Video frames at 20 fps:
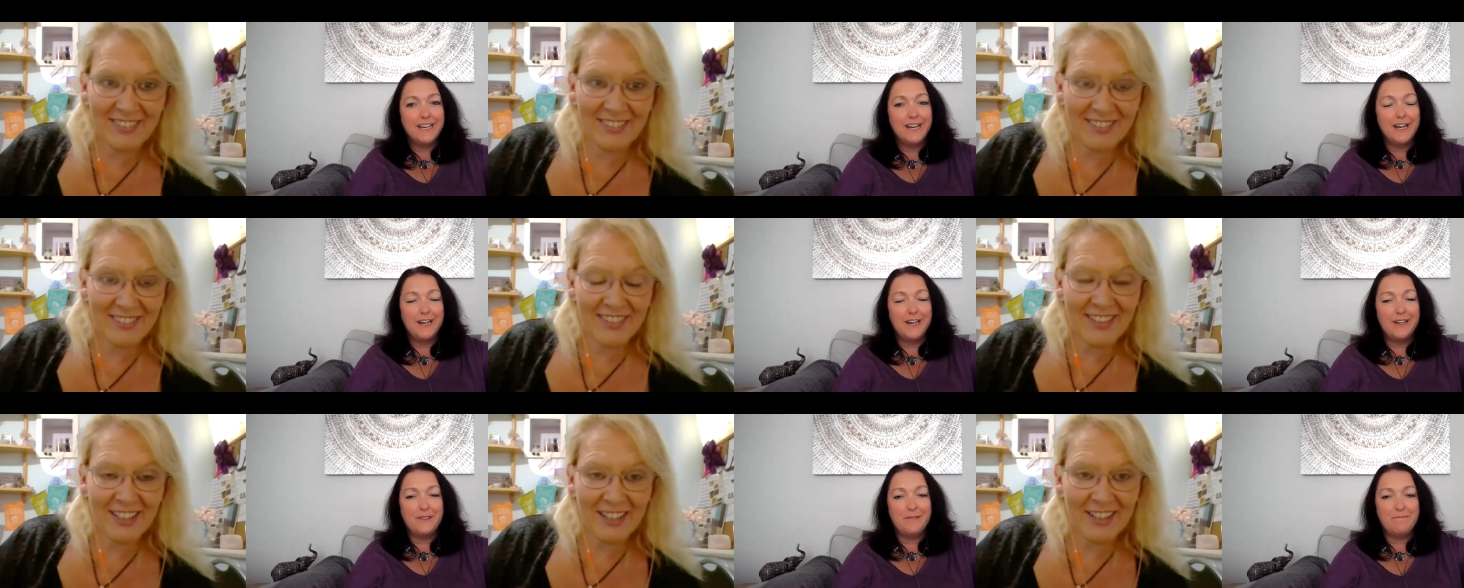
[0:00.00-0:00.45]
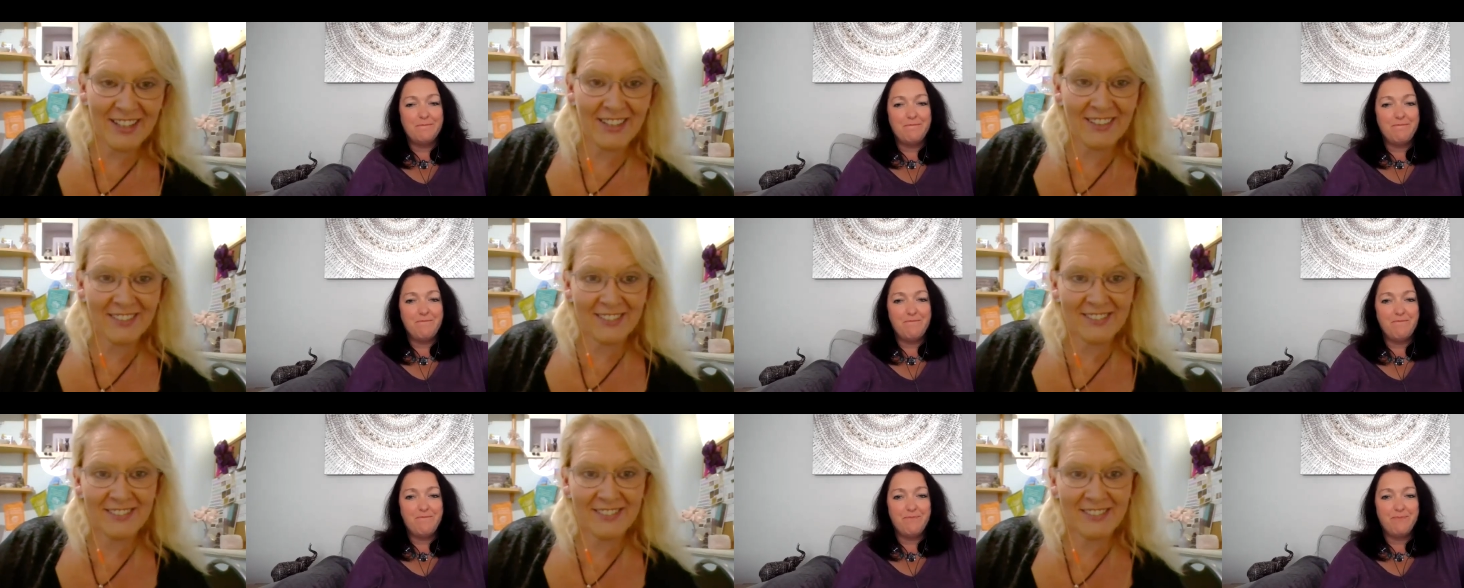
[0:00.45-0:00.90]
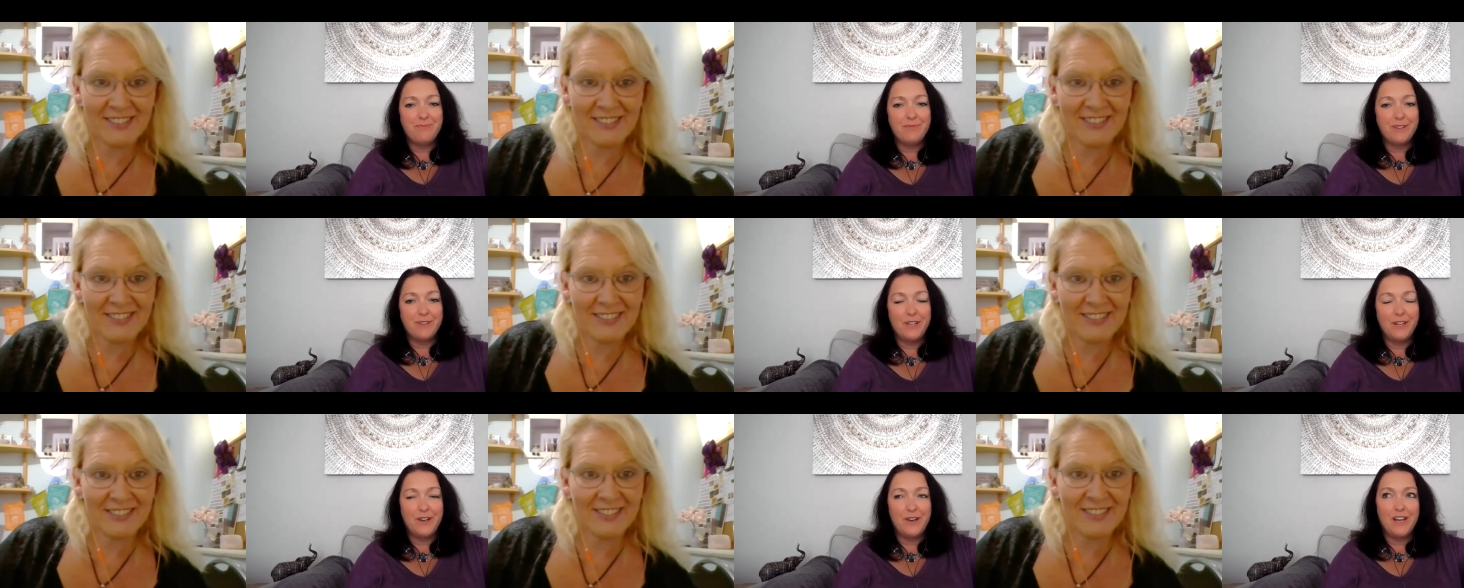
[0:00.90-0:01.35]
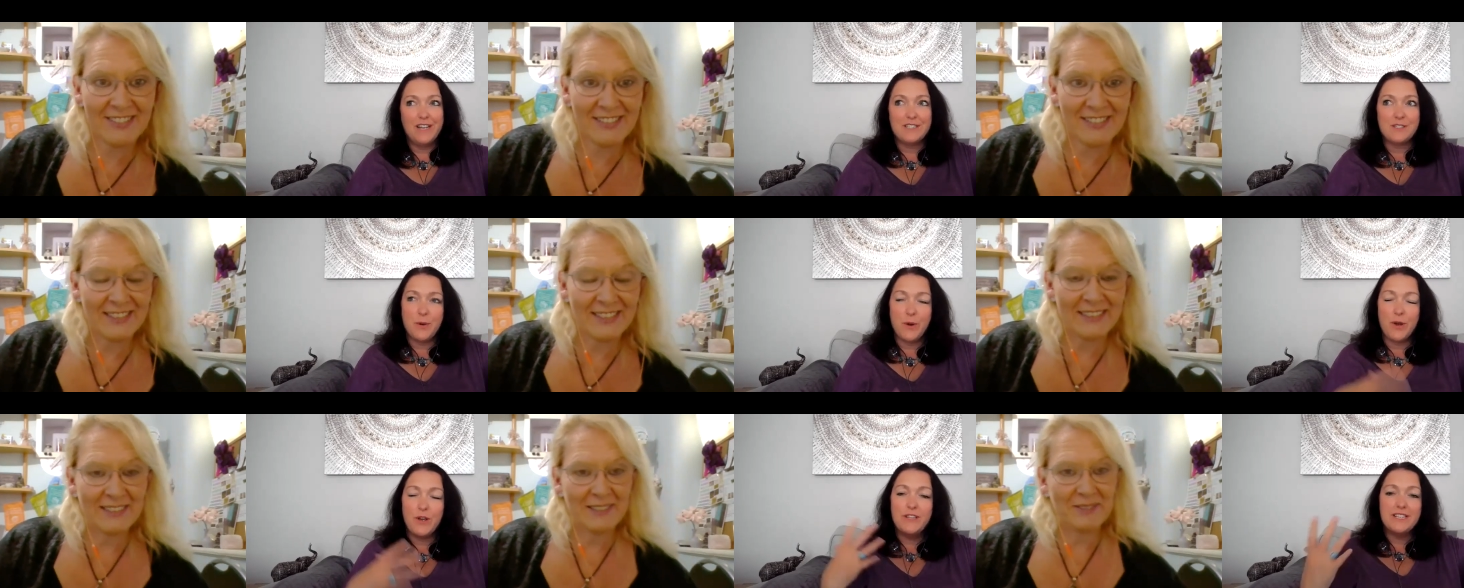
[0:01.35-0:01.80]
Speaker 1: um, yeah. you know,
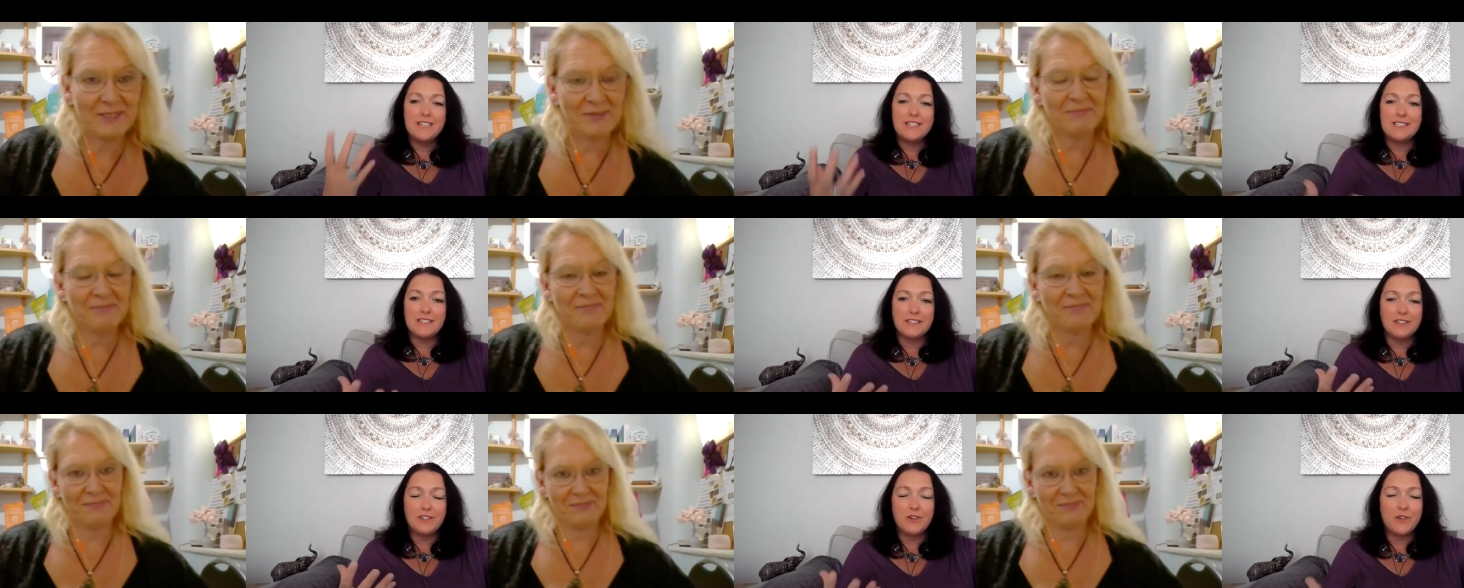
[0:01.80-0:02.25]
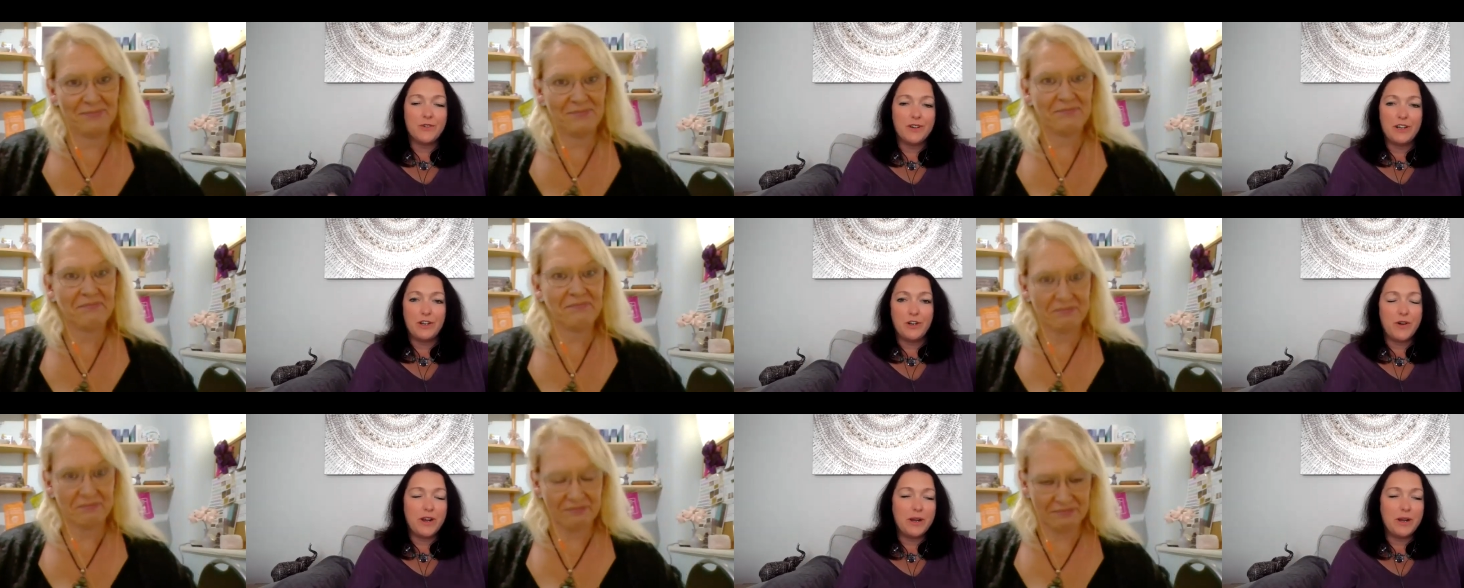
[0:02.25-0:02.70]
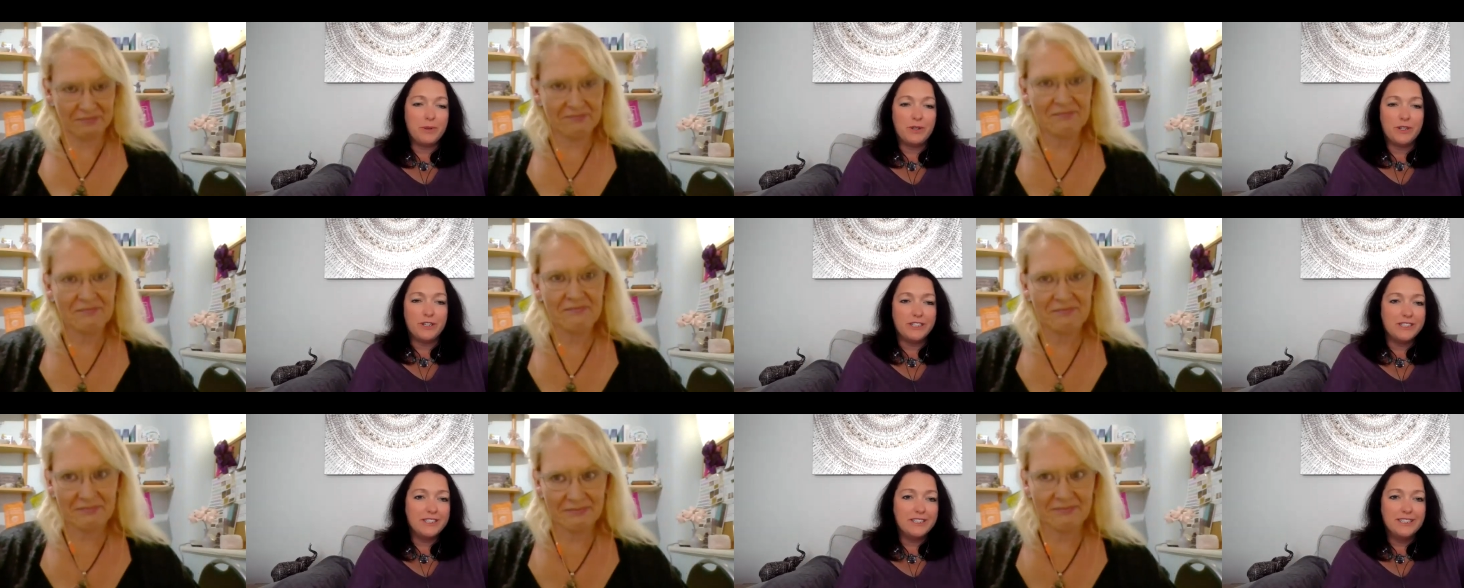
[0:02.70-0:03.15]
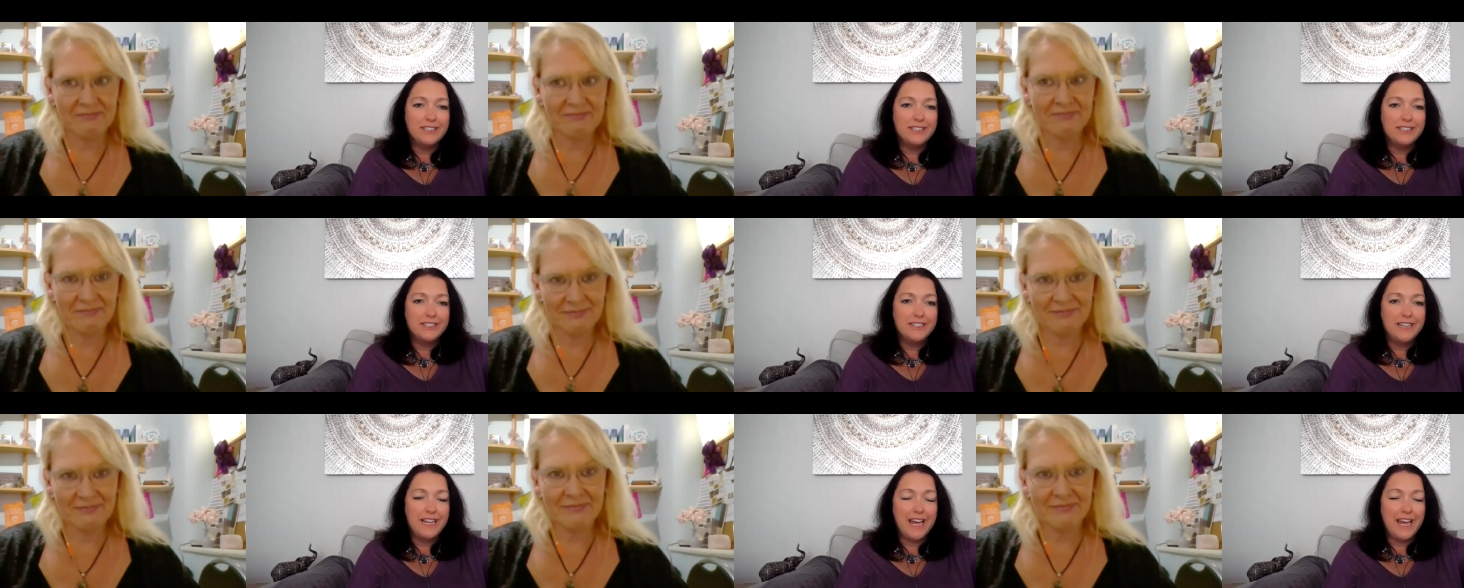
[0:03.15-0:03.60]
has grown this inc- incredible
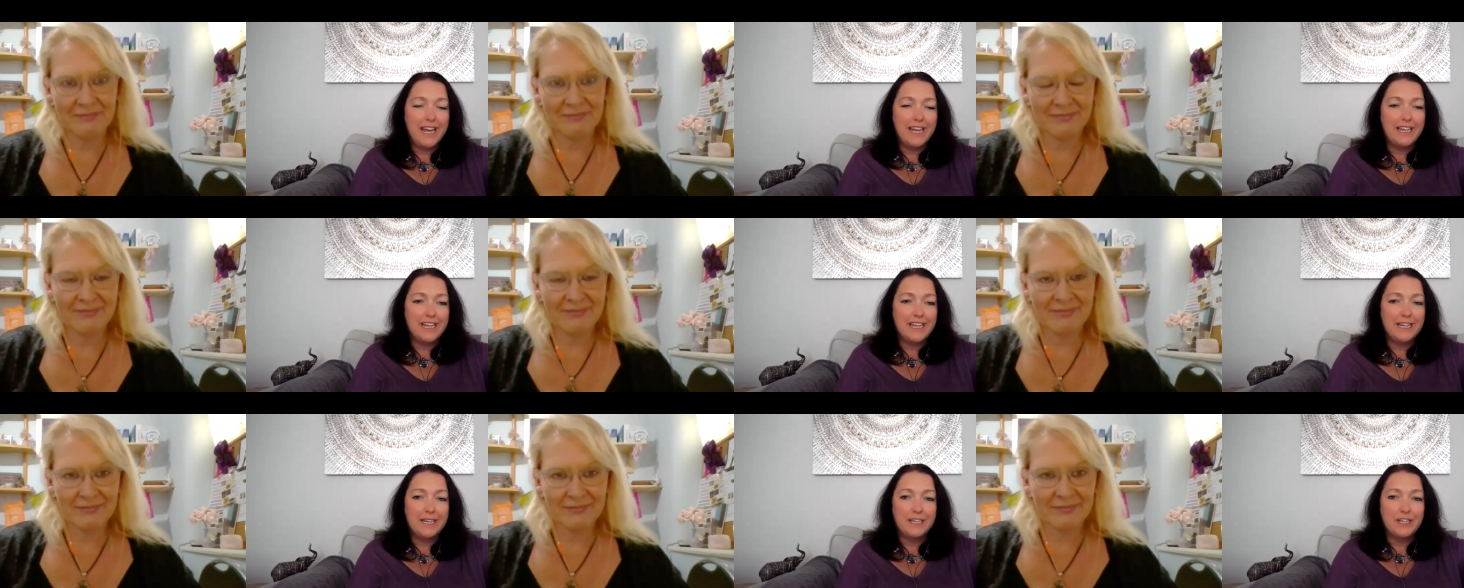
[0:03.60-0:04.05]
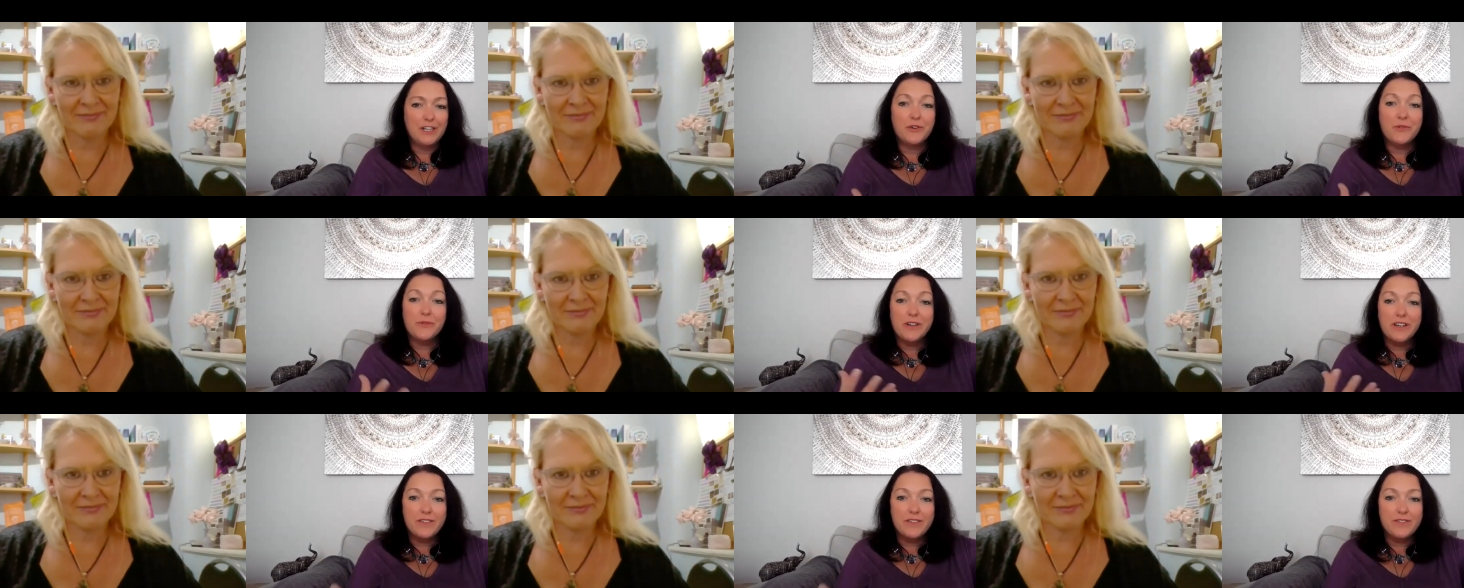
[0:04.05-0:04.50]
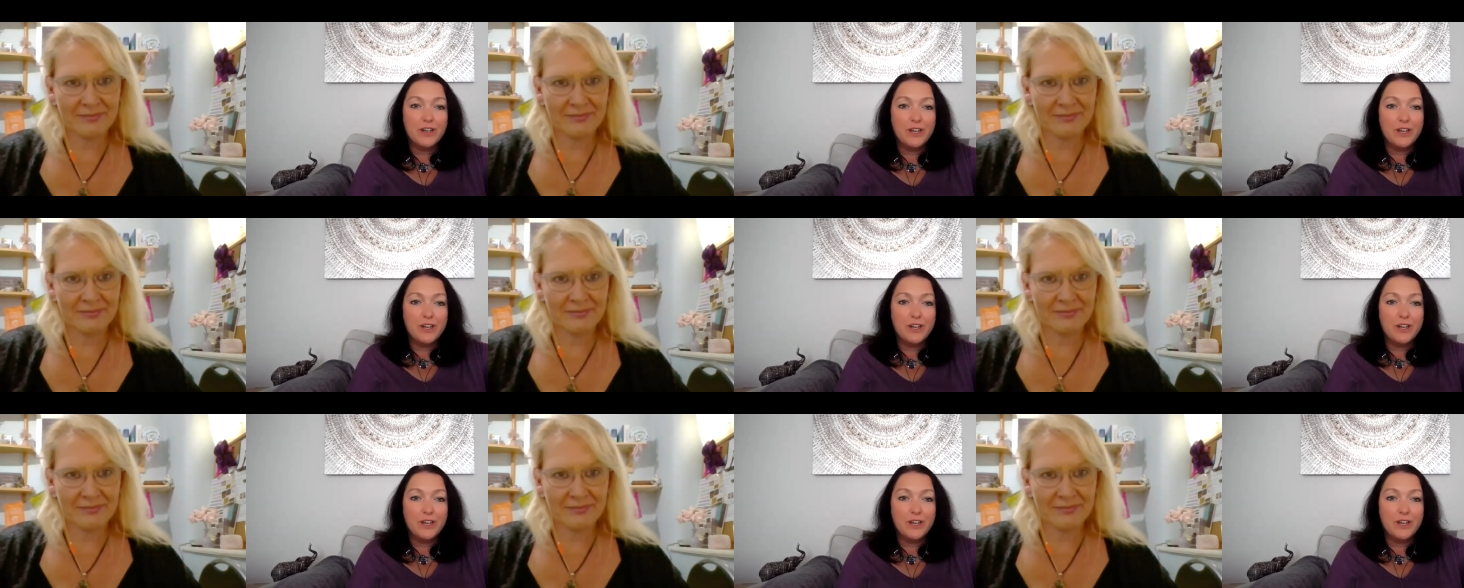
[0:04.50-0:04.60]
like a career of